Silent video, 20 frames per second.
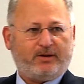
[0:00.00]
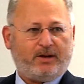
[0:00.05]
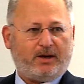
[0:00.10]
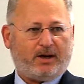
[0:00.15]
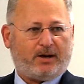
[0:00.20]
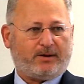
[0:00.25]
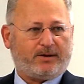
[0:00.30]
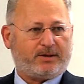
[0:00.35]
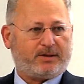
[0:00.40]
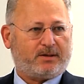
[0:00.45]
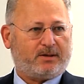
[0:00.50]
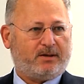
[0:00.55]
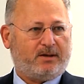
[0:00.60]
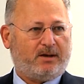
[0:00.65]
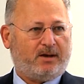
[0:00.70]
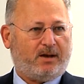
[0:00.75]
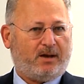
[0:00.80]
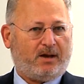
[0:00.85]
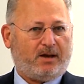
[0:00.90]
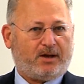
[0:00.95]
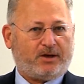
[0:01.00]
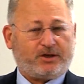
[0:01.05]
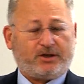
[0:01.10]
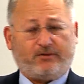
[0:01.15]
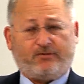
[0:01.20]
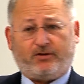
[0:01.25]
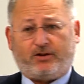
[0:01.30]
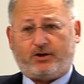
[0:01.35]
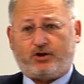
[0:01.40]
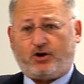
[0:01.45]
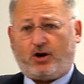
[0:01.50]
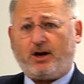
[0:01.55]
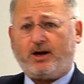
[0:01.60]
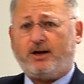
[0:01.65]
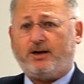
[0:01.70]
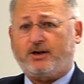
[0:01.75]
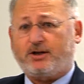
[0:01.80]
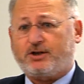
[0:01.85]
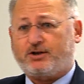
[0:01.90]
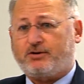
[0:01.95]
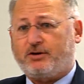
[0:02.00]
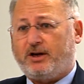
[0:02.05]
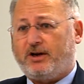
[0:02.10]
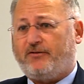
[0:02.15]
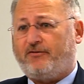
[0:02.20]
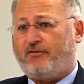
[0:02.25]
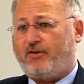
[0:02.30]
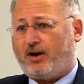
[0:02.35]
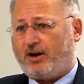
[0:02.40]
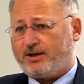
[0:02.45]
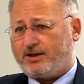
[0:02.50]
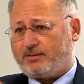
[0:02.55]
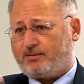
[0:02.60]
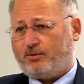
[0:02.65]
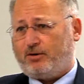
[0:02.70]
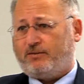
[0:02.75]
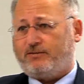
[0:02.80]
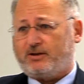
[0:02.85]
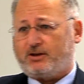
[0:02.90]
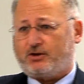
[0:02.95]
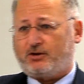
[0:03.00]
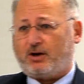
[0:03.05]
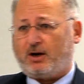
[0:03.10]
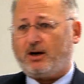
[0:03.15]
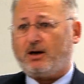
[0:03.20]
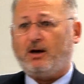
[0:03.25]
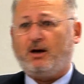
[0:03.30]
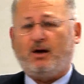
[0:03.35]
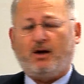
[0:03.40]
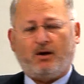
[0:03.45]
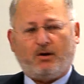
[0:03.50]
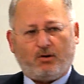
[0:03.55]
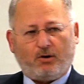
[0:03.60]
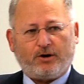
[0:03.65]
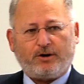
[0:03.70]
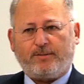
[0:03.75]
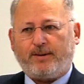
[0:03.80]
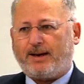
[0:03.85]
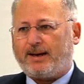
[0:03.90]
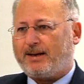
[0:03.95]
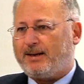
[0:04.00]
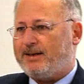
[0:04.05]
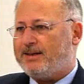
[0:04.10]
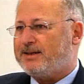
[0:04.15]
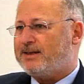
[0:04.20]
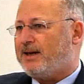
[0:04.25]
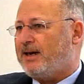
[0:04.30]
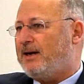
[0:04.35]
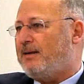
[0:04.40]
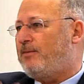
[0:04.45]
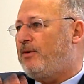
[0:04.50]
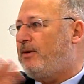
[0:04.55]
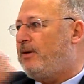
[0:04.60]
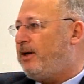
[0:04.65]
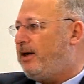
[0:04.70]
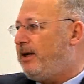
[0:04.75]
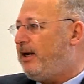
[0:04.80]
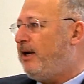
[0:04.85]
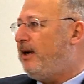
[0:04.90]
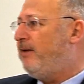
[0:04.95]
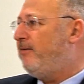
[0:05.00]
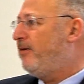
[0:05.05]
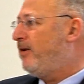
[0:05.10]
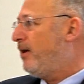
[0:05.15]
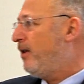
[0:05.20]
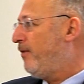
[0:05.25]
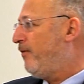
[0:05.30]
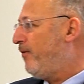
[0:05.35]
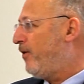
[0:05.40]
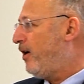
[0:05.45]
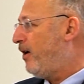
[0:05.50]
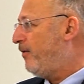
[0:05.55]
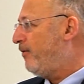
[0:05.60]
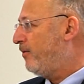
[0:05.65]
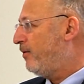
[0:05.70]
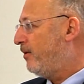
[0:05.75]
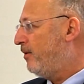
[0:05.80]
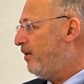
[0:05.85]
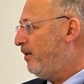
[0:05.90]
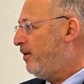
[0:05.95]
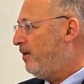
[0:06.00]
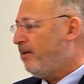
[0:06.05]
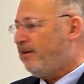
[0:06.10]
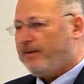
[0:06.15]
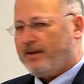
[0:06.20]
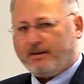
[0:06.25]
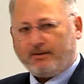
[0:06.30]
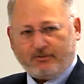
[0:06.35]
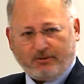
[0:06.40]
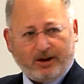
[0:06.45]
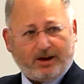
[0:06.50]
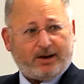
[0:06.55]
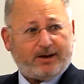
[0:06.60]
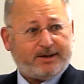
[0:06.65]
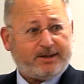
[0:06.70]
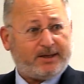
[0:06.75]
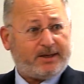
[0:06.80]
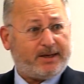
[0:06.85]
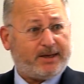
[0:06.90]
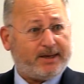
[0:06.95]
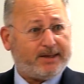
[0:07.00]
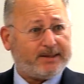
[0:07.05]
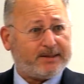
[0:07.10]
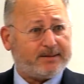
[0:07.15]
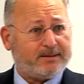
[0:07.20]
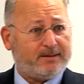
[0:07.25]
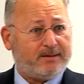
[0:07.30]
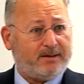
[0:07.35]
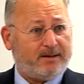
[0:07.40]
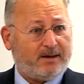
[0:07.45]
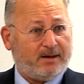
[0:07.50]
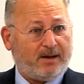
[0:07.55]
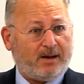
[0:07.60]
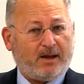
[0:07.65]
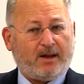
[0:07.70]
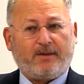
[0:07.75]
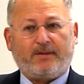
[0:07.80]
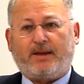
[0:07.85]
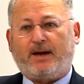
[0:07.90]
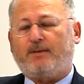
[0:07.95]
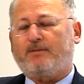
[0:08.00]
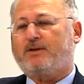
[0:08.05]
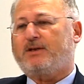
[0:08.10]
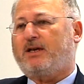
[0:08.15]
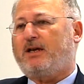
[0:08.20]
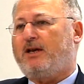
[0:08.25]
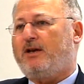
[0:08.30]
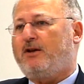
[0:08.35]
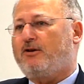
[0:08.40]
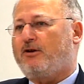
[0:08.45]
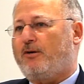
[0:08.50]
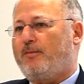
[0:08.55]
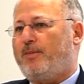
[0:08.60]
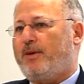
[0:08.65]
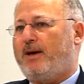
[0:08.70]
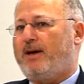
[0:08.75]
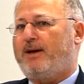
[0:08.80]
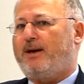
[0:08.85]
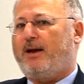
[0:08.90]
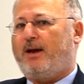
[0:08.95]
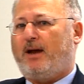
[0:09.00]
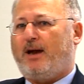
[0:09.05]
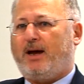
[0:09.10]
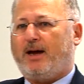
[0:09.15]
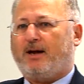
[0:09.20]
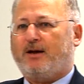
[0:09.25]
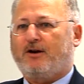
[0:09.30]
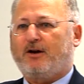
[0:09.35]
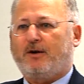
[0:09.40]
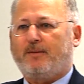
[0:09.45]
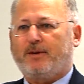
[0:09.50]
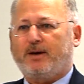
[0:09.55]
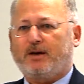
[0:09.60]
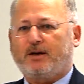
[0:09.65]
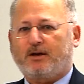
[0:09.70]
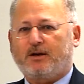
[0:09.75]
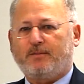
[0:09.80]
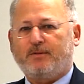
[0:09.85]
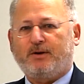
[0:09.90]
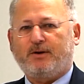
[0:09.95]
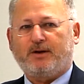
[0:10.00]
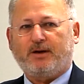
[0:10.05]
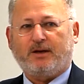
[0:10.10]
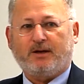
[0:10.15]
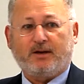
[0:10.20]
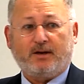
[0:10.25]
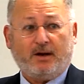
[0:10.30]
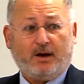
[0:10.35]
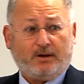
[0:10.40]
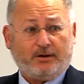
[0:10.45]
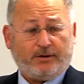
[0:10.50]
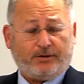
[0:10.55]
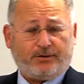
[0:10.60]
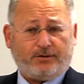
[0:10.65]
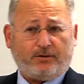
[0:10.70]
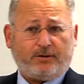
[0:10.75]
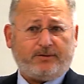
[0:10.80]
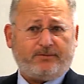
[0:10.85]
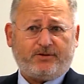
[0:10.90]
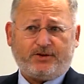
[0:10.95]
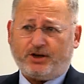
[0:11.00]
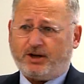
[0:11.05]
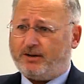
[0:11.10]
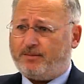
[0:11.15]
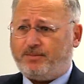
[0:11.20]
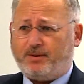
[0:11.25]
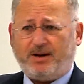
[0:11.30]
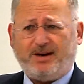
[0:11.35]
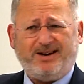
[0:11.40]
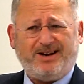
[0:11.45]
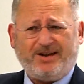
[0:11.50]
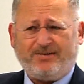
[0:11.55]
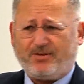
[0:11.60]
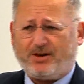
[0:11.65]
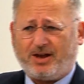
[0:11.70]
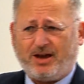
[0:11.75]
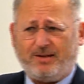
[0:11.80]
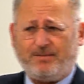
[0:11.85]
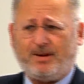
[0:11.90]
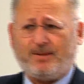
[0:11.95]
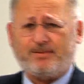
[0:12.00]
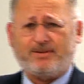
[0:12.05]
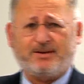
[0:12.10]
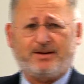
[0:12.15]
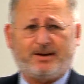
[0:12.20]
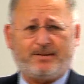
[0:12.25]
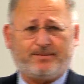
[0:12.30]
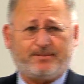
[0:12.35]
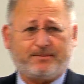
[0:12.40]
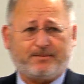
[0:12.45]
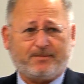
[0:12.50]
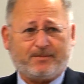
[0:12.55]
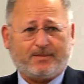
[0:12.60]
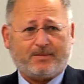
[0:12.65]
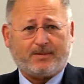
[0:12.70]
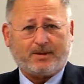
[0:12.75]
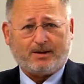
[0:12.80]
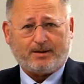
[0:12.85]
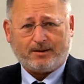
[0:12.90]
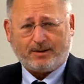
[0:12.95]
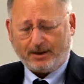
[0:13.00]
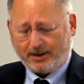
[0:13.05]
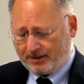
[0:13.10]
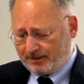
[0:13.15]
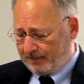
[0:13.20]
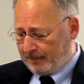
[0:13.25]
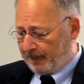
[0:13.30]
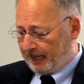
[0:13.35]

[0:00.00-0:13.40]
in the others. So for the drug industry, if France approves a drug, automatically saleable in any of the other five. Great idea, yes? That was the European Economic Community. The thought of GMP never came up to them. All right?